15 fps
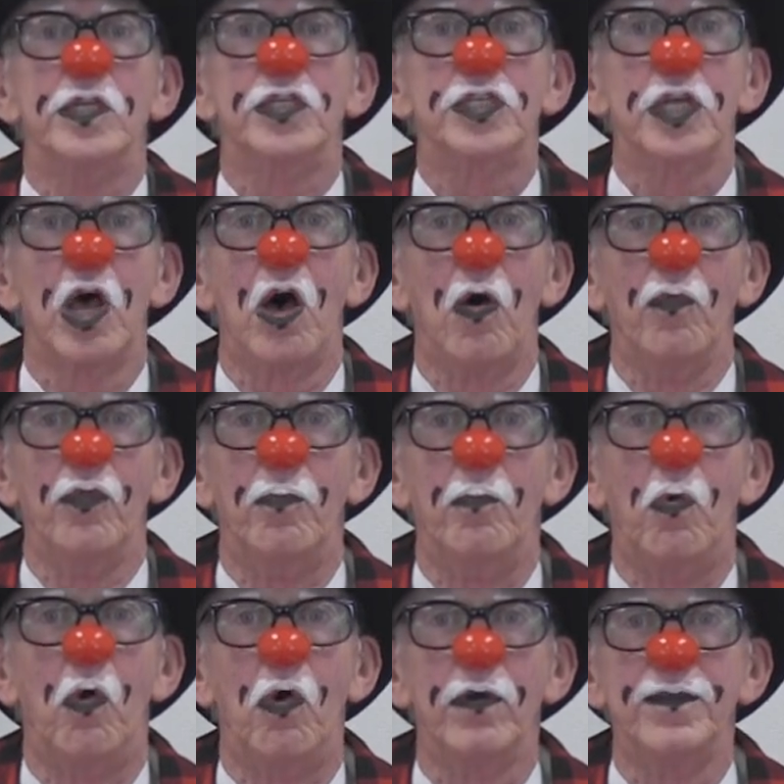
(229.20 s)
So, the
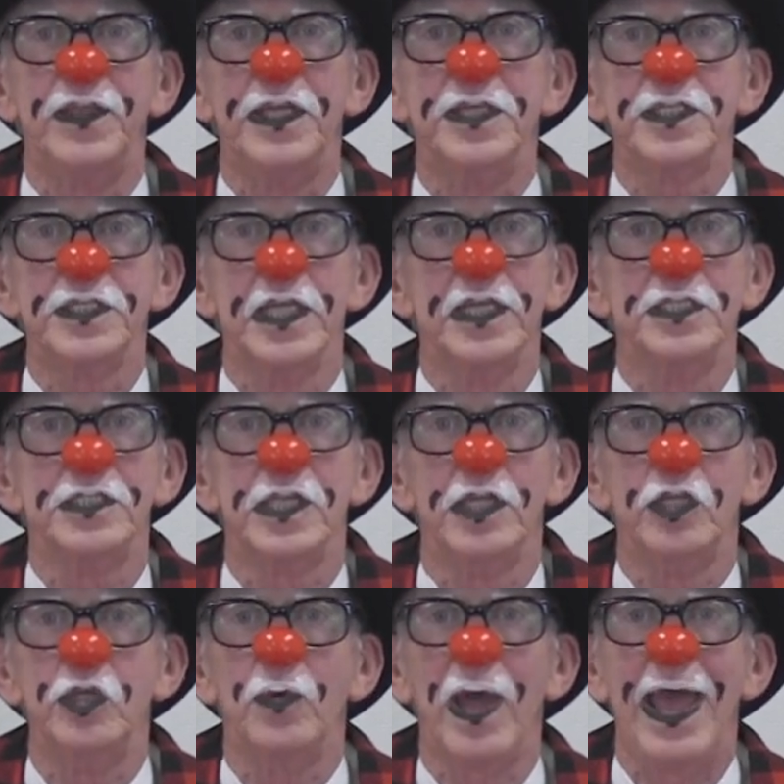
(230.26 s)
more of these things
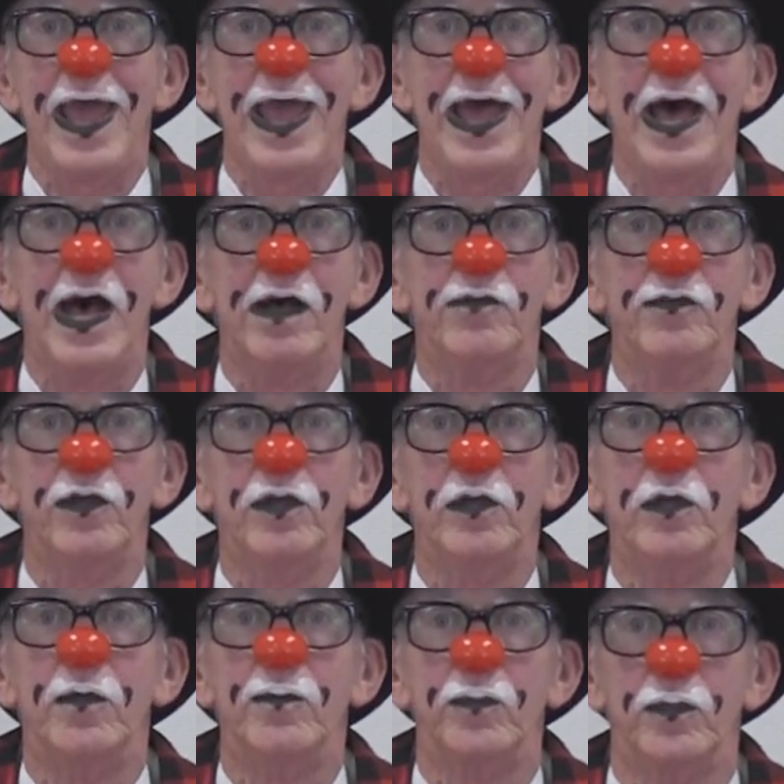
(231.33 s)
that you have,
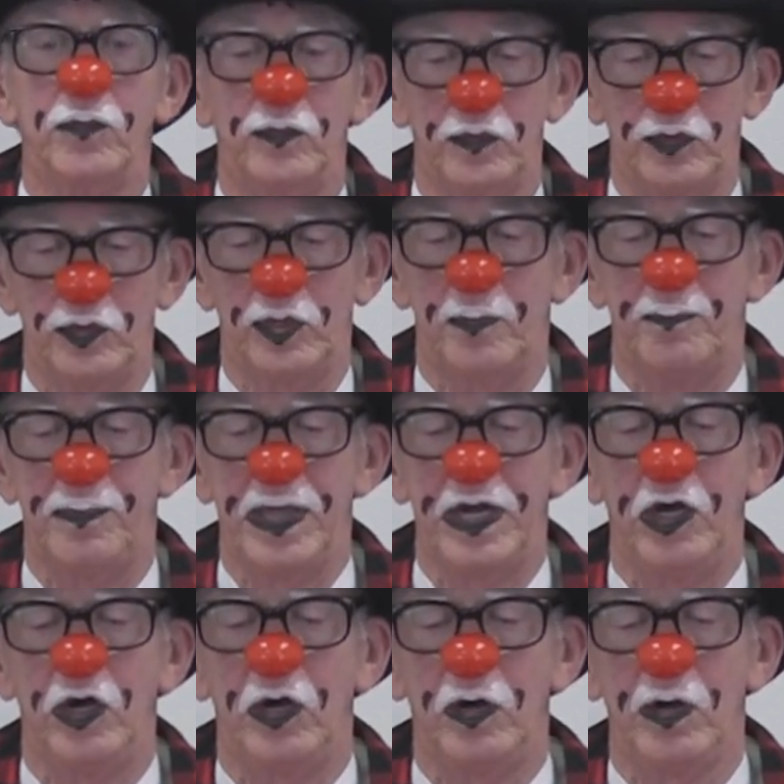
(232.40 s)
the
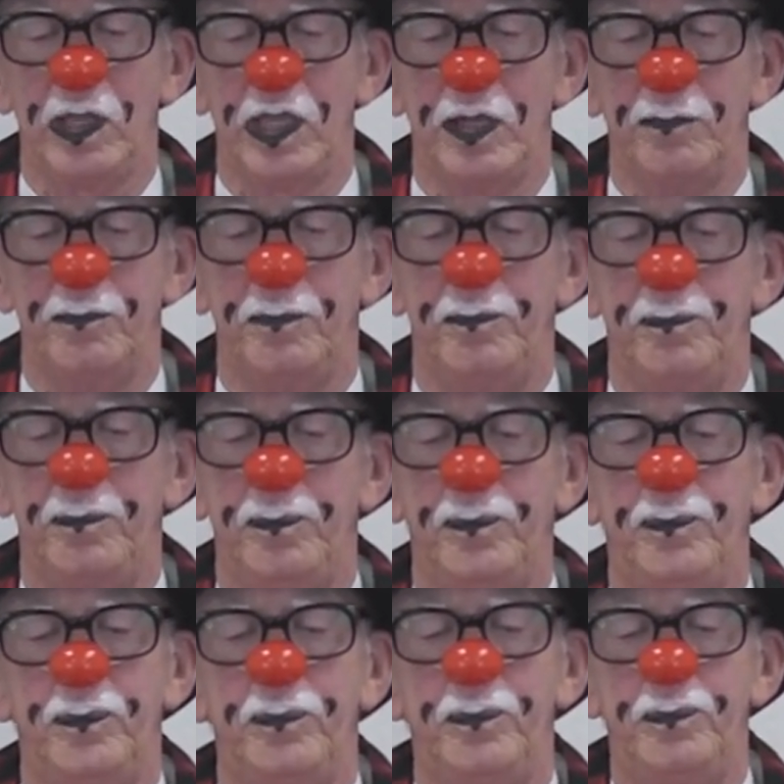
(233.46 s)
better and
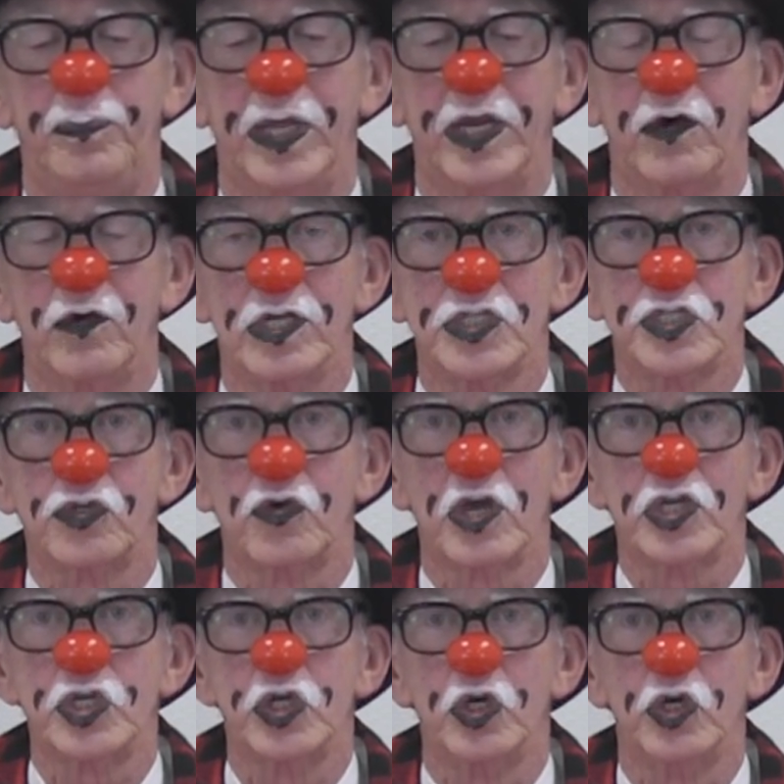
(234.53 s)
bigger a
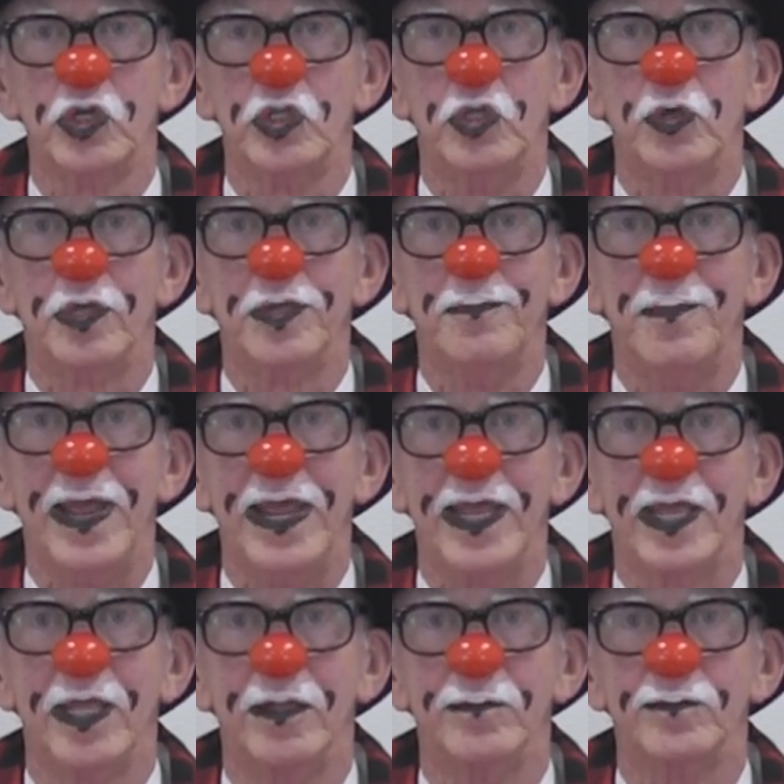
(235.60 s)
structure you can make.
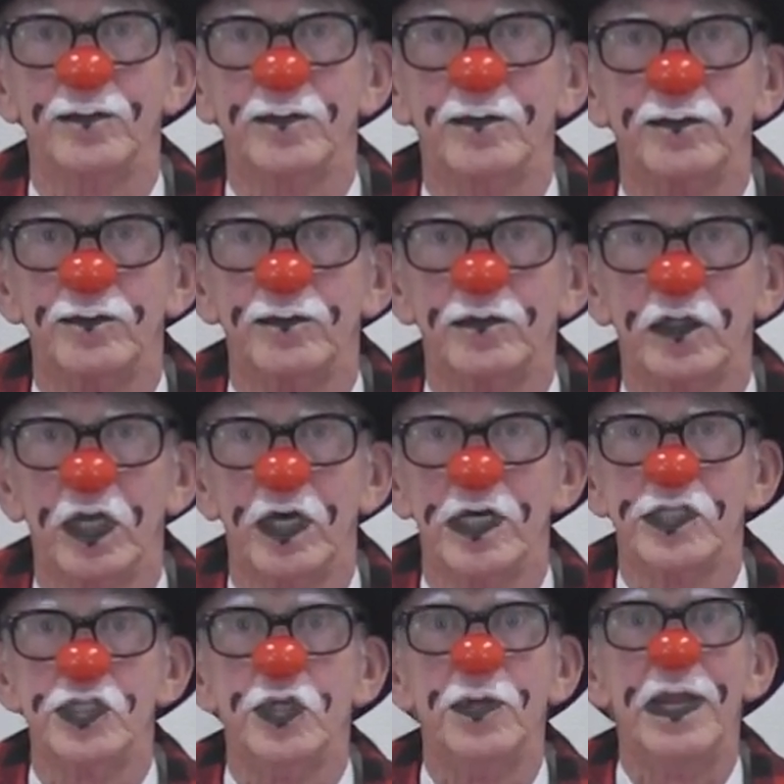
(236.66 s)

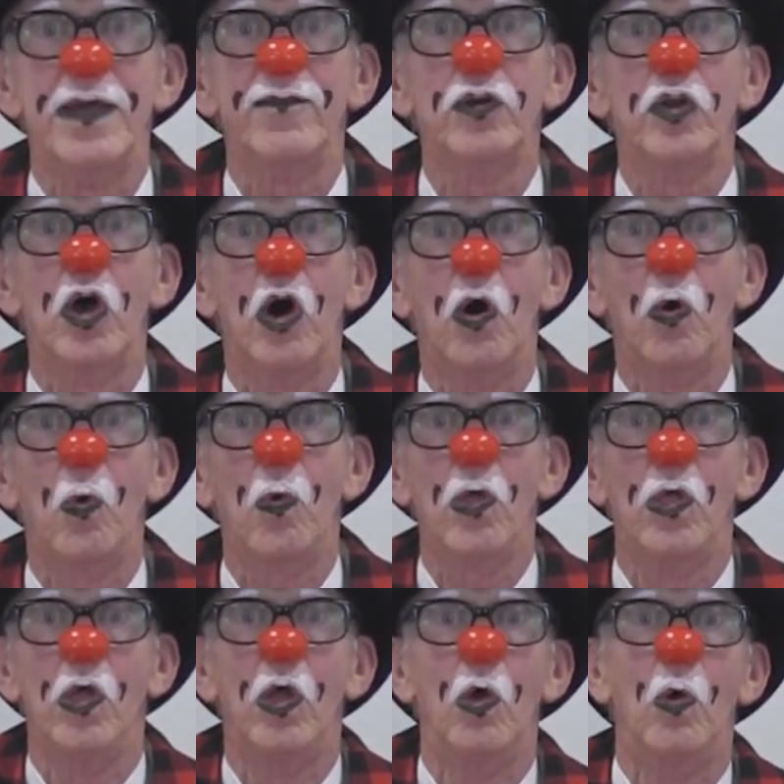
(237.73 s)
Because you never know
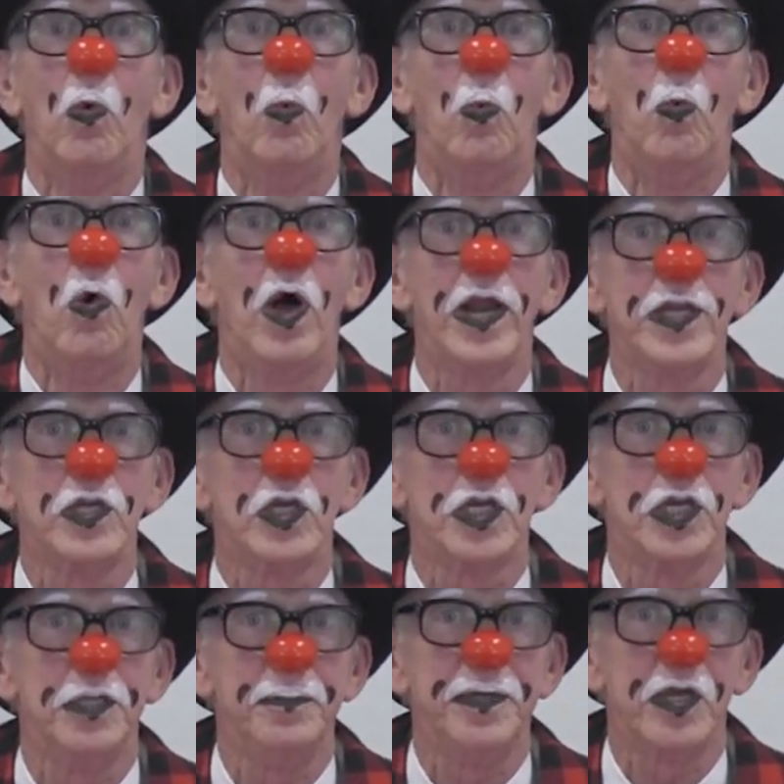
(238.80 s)
what you're
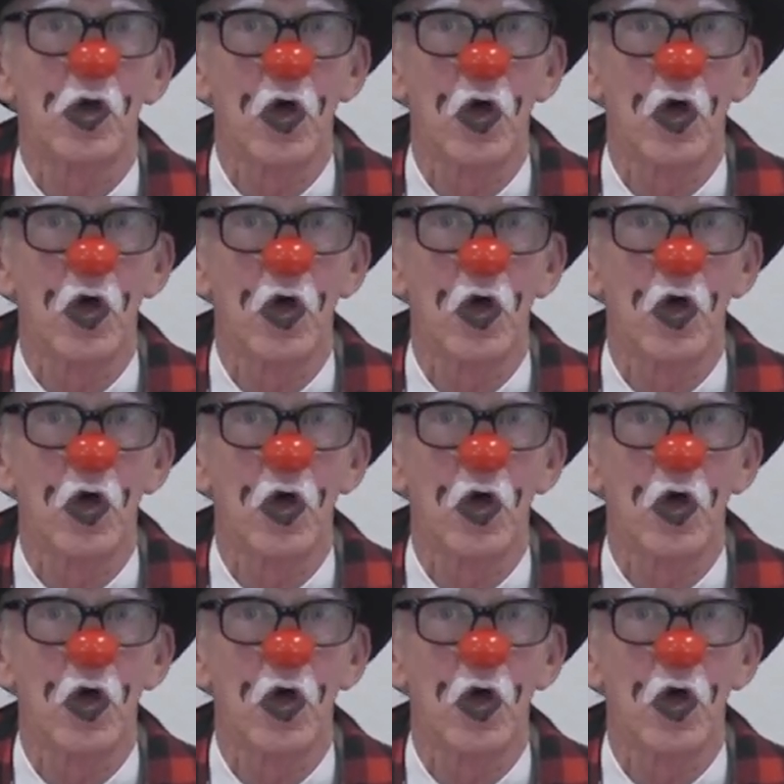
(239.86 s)
going to be